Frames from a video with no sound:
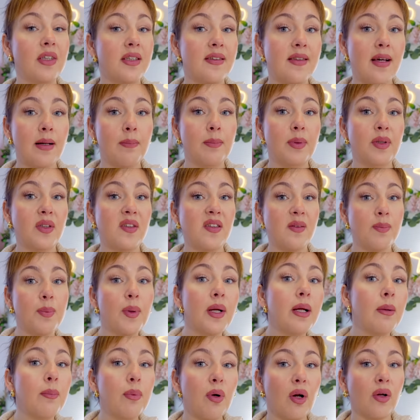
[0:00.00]
example,
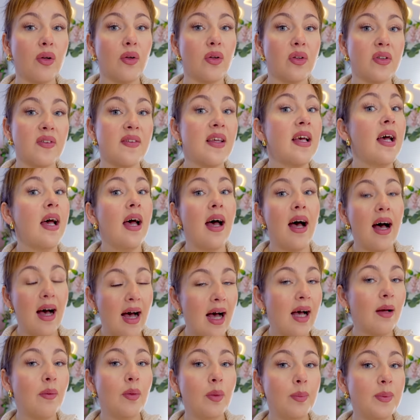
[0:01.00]
spring products,
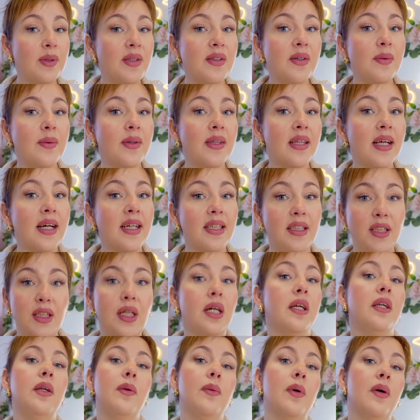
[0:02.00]
I will be doing that in
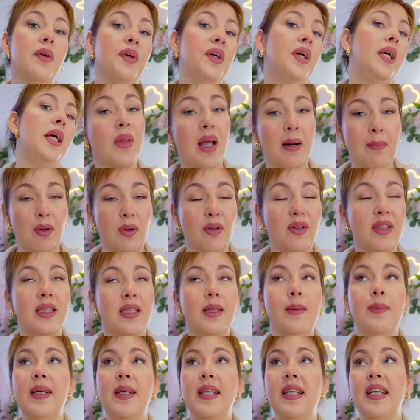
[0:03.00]
January. I'm already
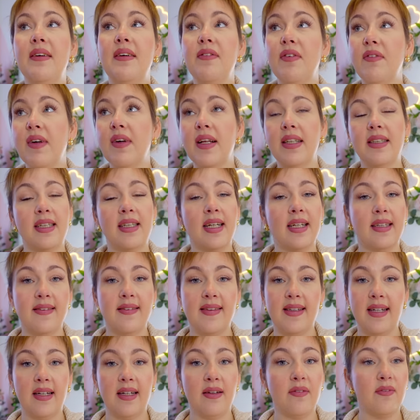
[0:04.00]
a bit late for Valentine's
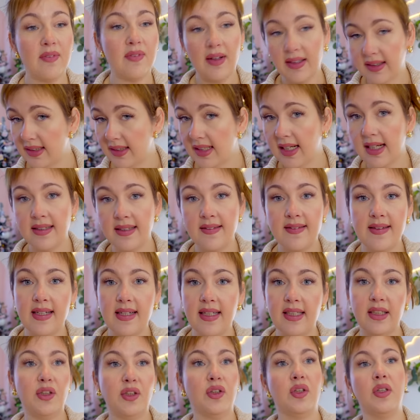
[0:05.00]
Day. Valentine's
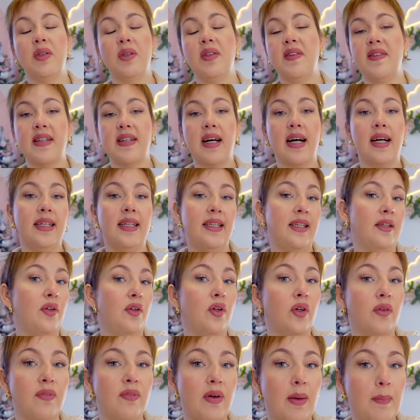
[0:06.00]
Day should have started in
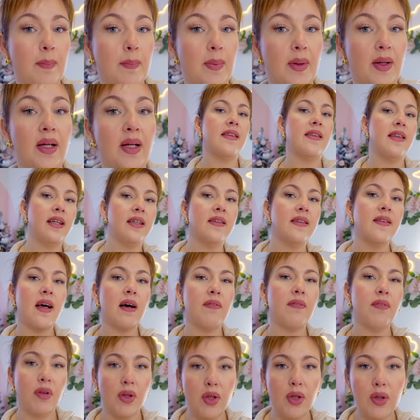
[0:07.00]
November. Things that
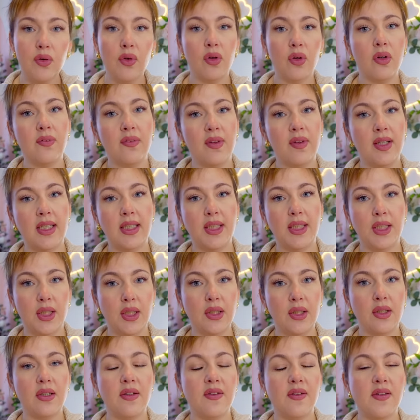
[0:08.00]
I've learned over these
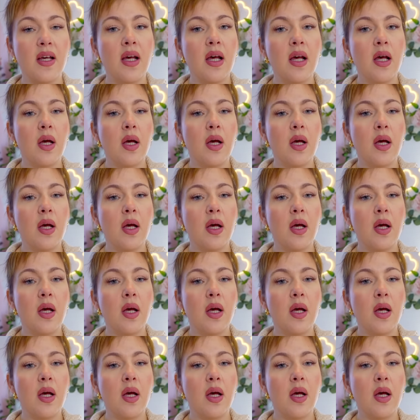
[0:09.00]
years